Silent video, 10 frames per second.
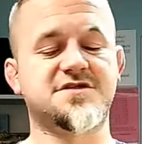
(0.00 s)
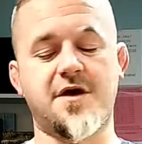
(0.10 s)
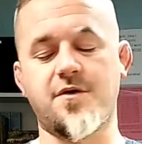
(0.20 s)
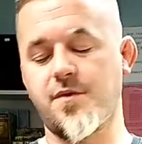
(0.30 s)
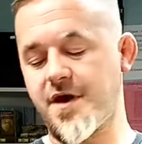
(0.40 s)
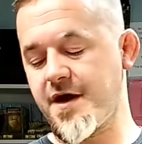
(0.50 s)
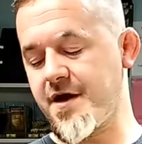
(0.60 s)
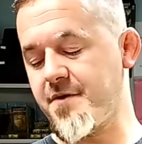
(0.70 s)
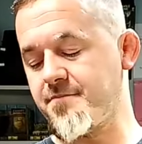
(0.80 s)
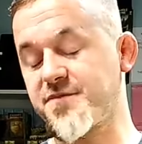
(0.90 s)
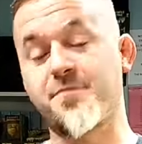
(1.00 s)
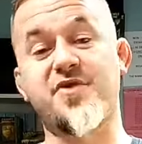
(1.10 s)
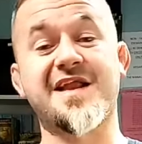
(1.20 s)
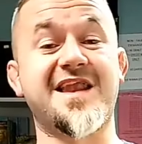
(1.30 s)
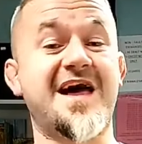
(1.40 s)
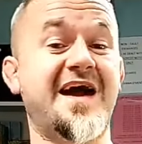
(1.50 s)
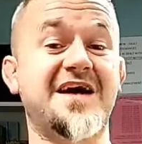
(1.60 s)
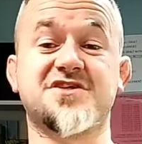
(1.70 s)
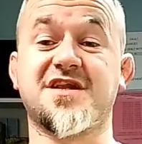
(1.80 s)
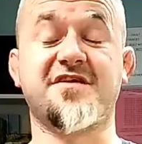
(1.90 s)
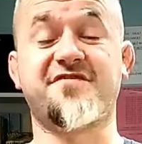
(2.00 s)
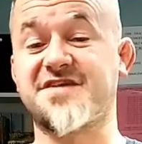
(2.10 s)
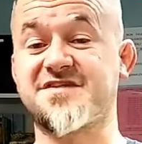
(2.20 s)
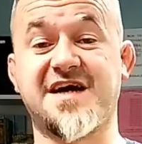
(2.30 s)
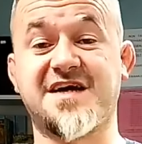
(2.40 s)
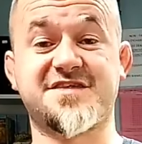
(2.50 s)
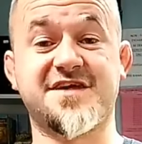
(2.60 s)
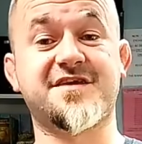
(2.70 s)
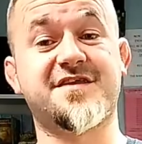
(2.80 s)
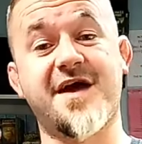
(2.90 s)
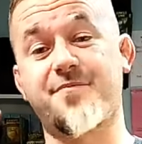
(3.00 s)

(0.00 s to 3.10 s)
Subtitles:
So the Bredeli actually are fantastic.